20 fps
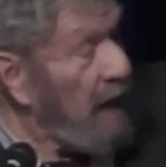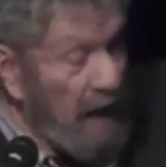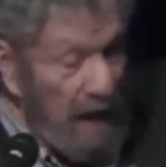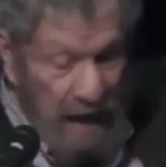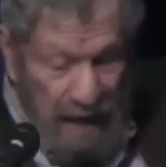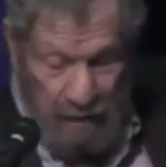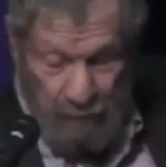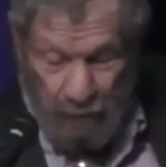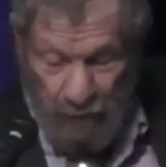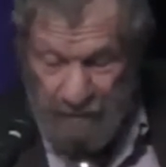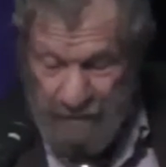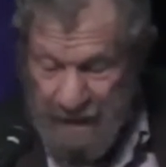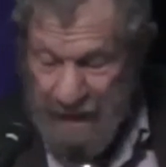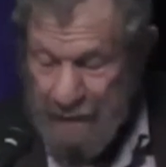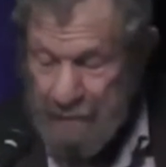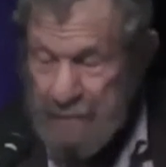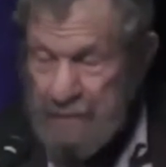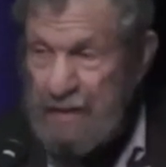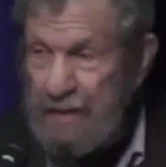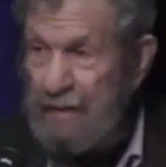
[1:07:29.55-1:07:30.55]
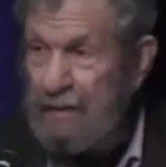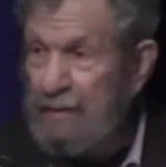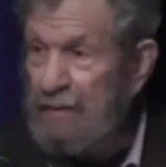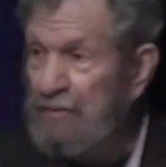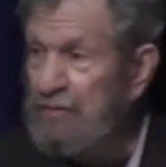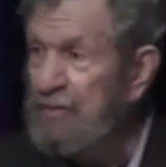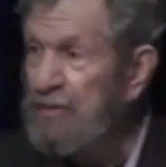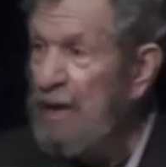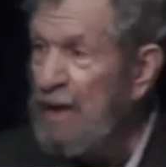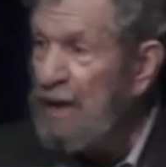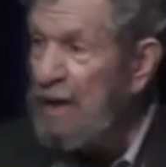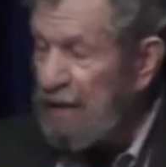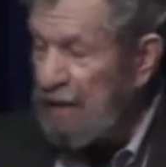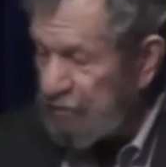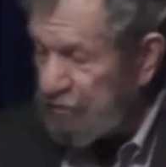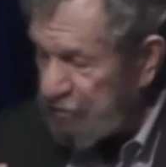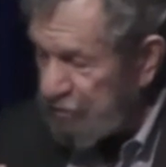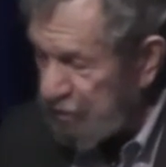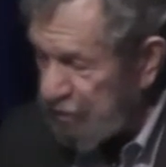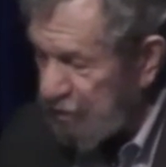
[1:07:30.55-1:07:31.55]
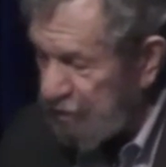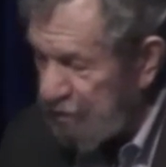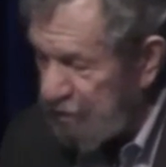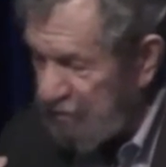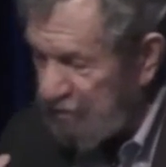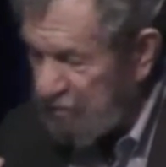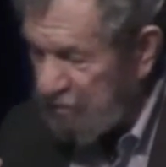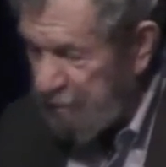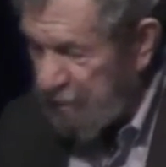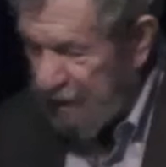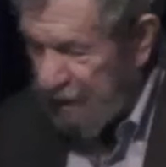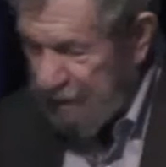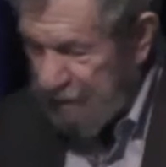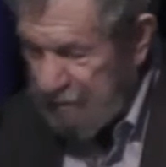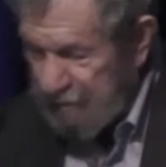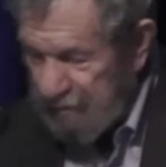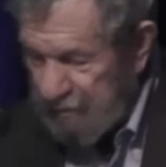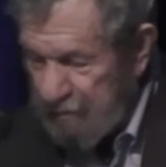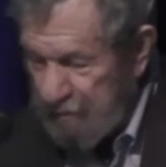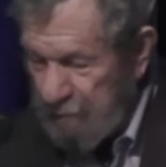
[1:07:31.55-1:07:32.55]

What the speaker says: And what that means is you're going to spend